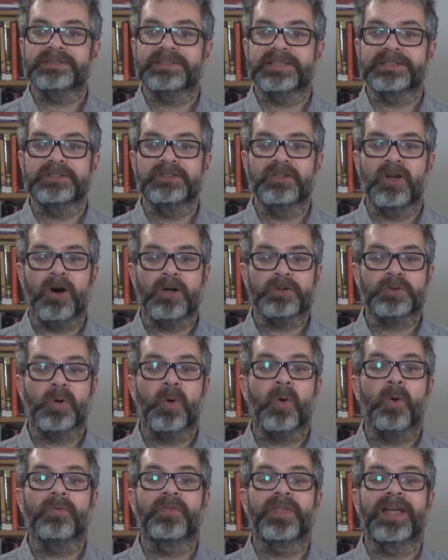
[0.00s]
did not
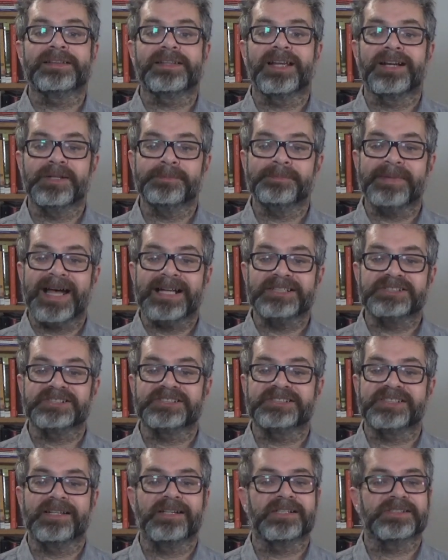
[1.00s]
hold that Her
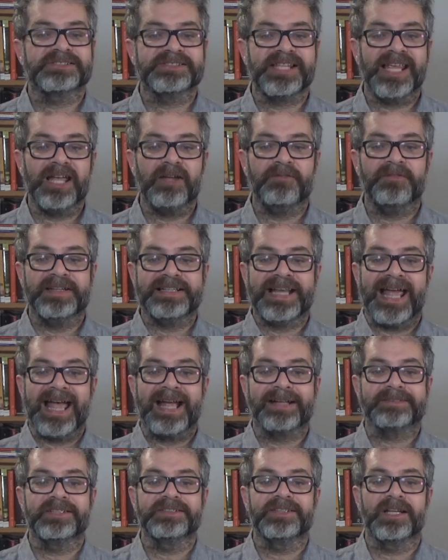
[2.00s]
Majesty herself had
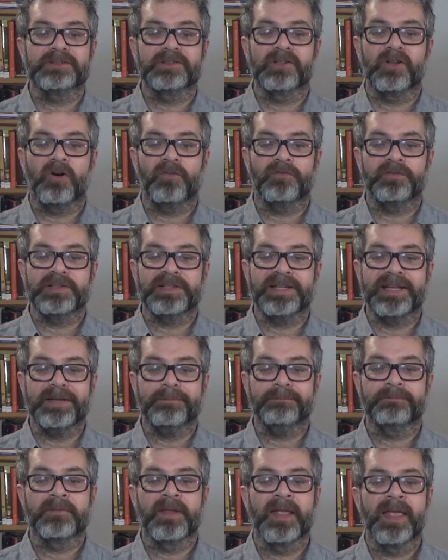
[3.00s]
acted unlawfully.